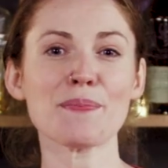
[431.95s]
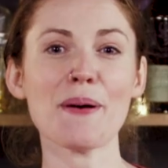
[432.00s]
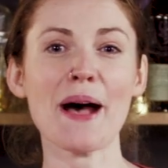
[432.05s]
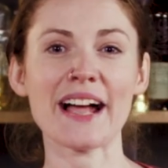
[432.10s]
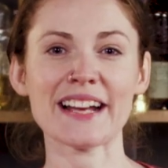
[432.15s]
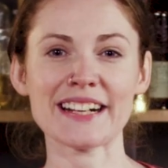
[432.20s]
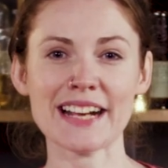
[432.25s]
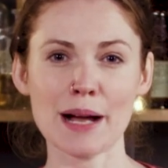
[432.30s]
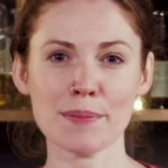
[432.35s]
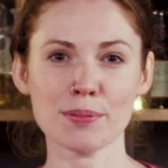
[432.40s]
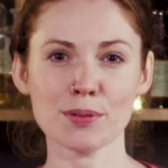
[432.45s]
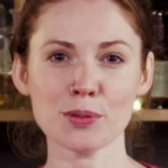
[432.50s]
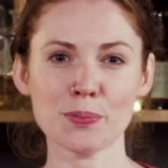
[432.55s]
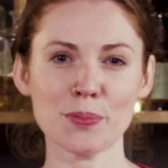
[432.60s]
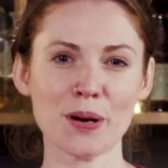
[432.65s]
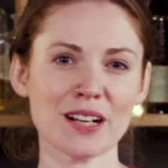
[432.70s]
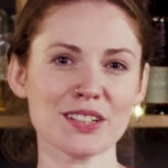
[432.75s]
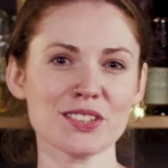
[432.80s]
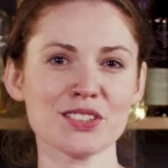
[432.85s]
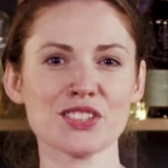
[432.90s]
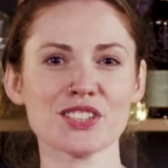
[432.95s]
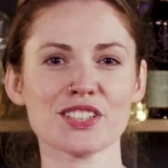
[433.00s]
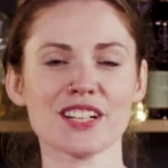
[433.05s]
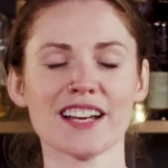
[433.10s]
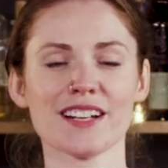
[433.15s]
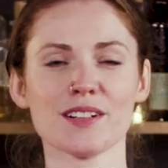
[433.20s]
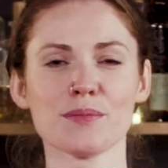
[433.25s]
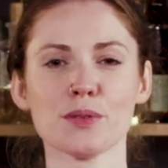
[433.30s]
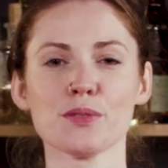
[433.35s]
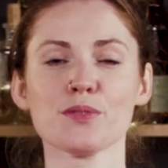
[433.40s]
pineapple punch
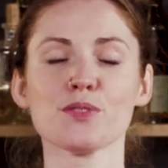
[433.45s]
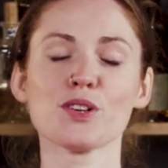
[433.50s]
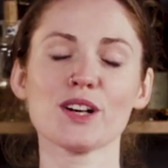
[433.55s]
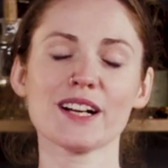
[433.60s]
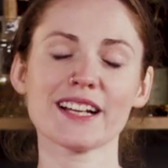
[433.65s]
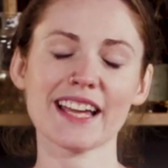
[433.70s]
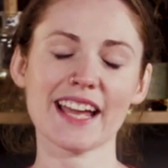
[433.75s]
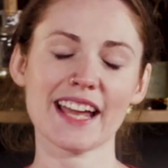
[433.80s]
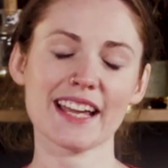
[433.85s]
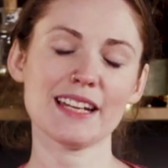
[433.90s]
and before I get